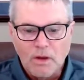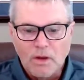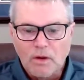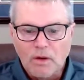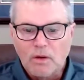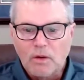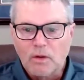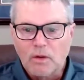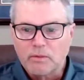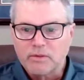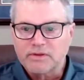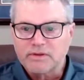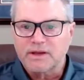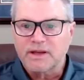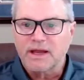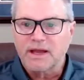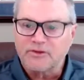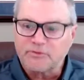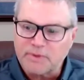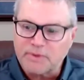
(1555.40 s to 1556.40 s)
or within
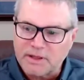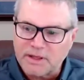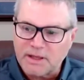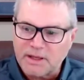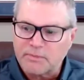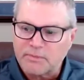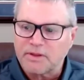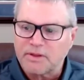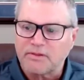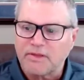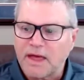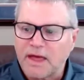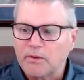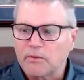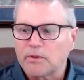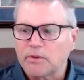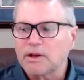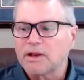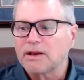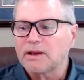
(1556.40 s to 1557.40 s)
ISPW that
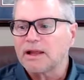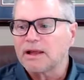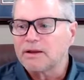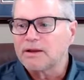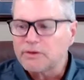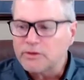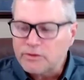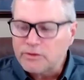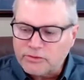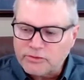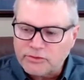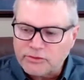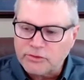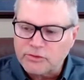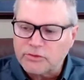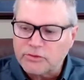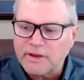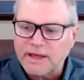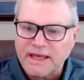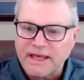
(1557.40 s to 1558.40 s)
will allow you
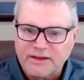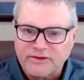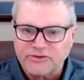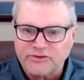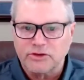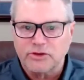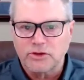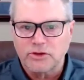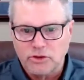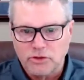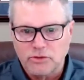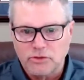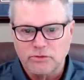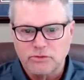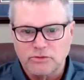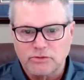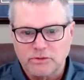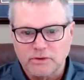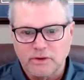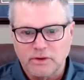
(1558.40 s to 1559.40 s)
to
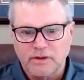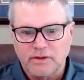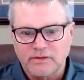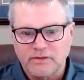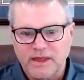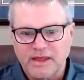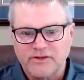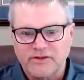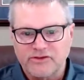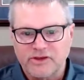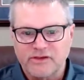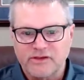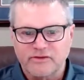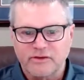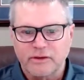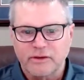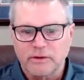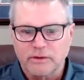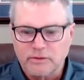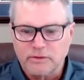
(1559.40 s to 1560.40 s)
execute that
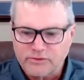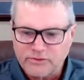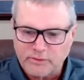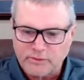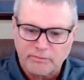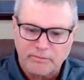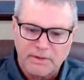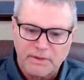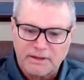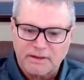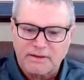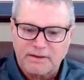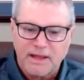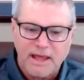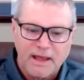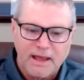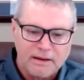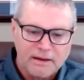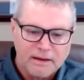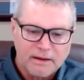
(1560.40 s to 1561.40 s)
JCL or submit
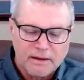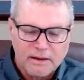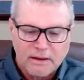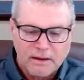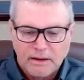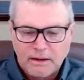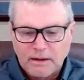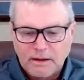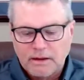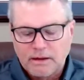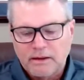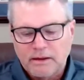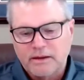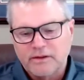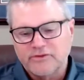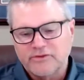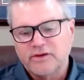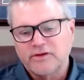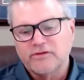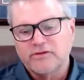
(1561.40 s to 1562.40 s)
that
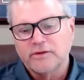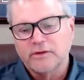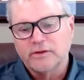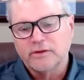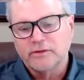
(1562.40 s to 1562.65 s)
JCL